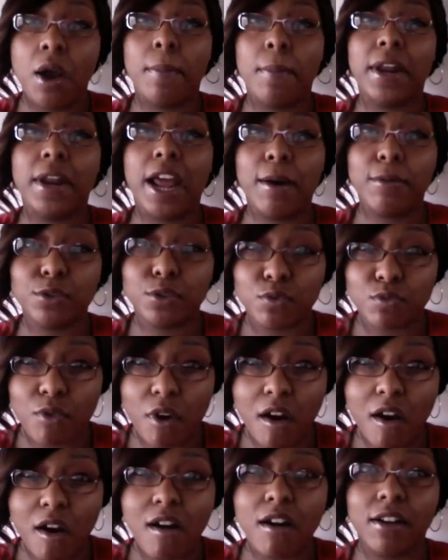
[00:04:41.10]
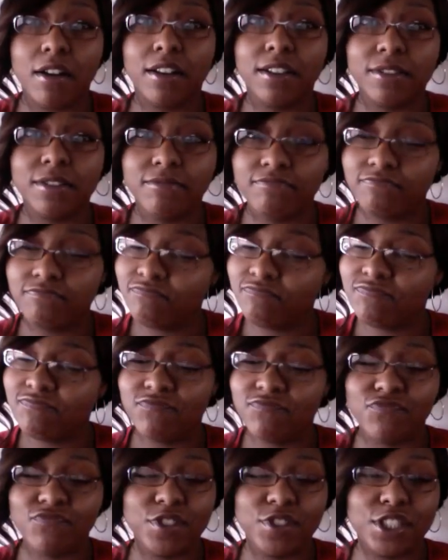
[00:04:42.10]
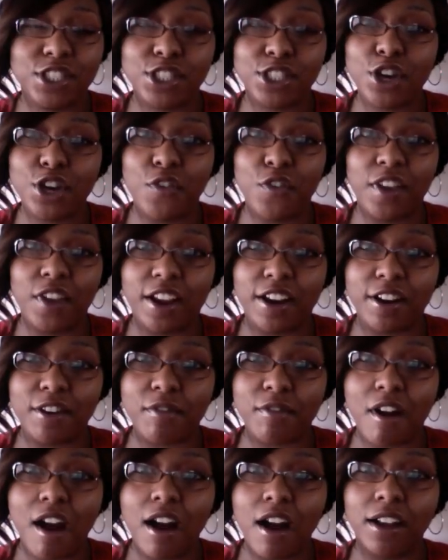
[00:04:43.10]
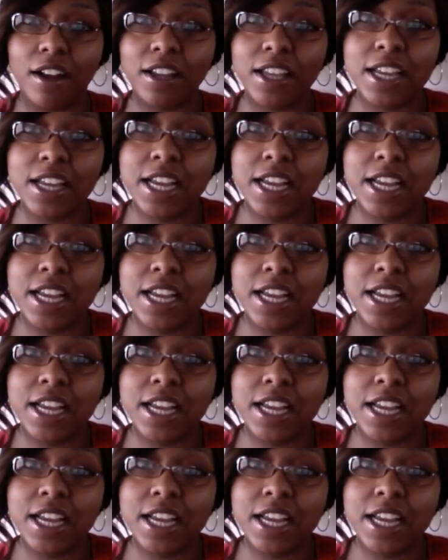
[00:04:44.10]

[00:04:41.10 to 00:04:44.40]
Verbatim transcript: but I was wrong, so very wrong